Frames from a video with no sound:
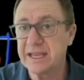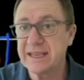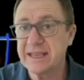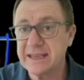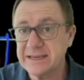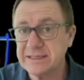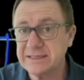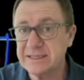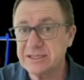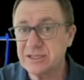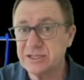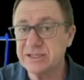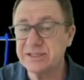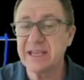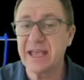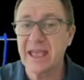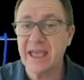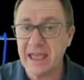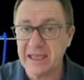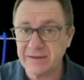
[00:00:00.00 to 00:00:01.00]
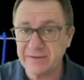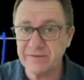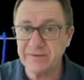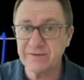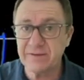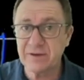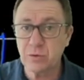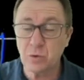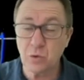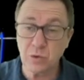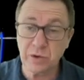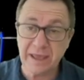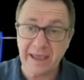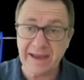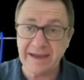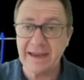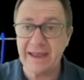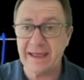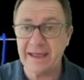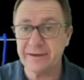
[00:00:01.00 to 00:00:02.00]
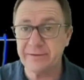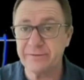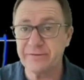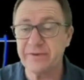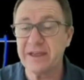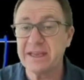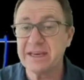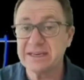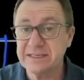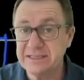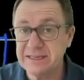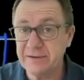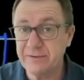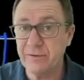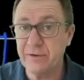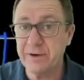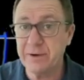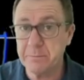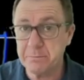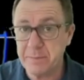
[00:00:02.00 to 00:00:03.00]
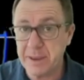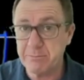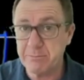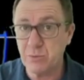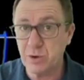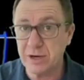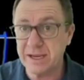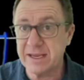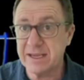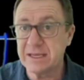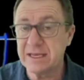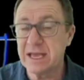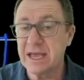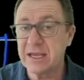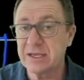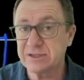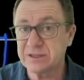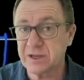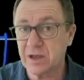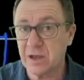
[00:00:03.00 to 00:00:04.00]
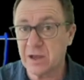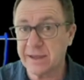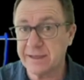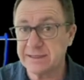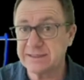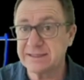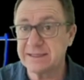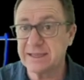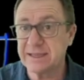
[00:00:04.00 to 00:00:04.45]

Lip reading: integers have or can have different memory size